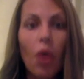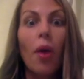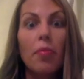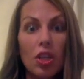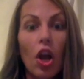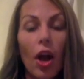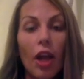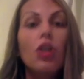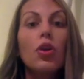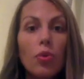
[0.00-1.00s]
Oh, I'm
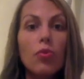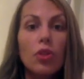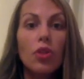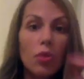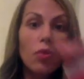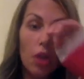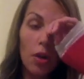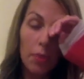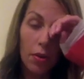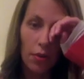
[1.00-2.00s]
sorry. You
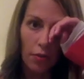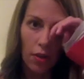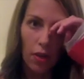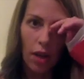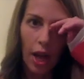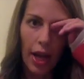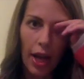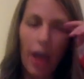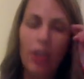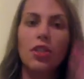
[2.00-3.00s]
look beautiful.
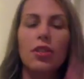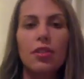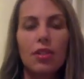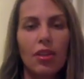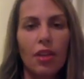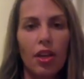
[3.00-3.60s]
I just,